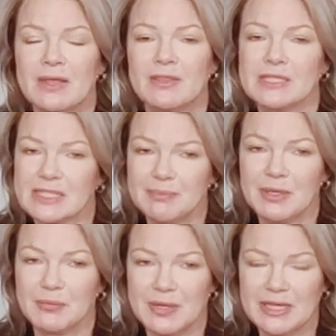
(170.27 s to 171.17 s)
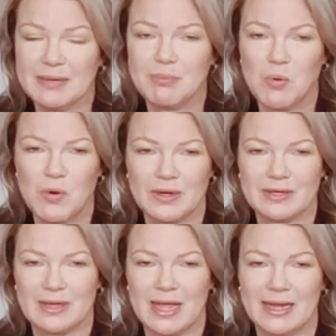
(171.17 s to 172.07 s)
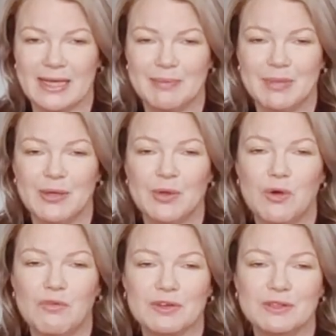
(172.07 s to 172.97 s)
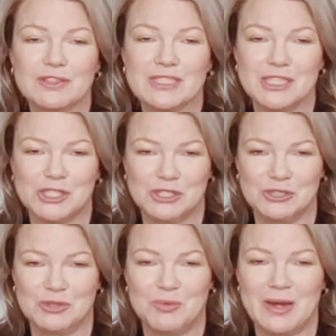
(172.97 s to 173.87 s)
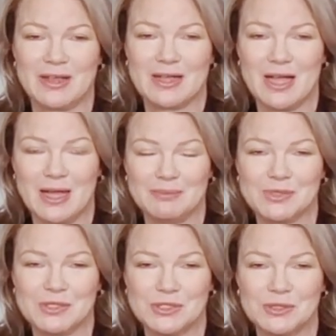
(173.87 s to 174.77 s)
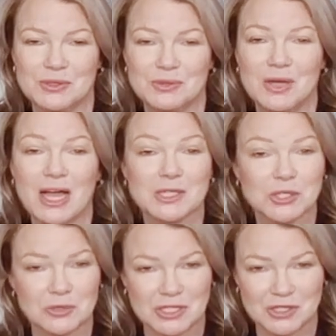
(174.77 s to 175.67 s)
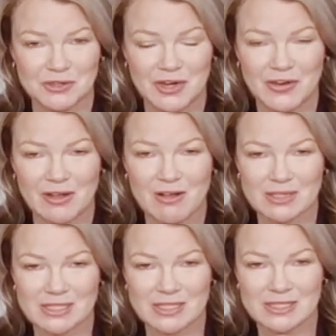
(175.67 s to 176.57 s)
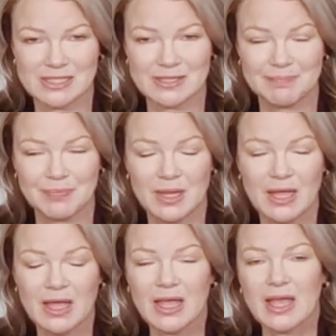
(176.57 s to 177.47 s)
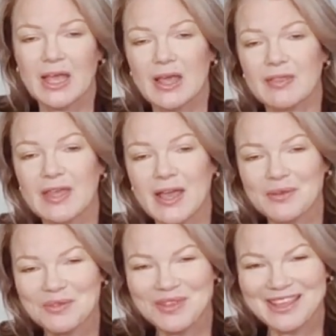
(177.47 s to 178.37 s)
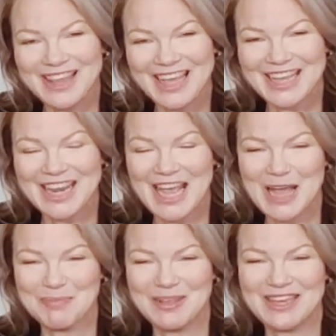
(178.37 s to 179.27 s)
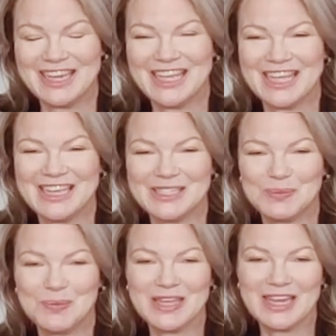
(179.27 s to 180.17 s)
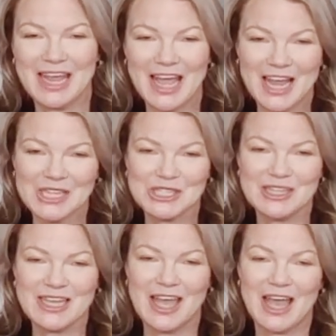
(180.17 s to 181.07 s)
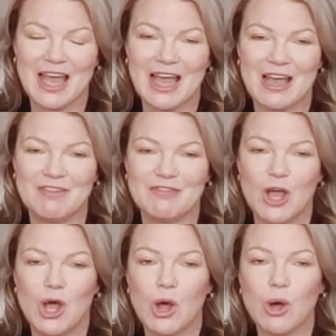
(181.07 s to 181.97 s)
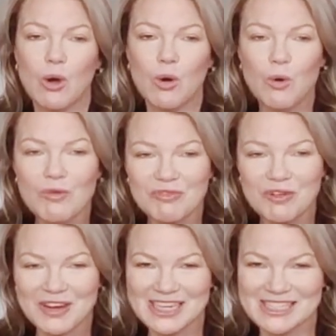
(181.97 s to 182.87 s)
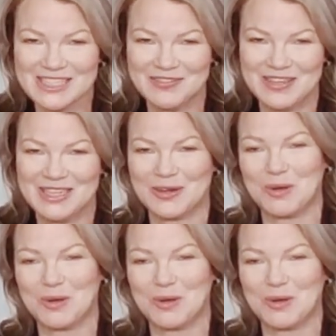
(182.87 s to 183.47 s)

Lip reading: This can be really important, and it can be an overlooked issue when it comes to stress urinary incontinence. The other thing that can happen is we can actually have overactivity in our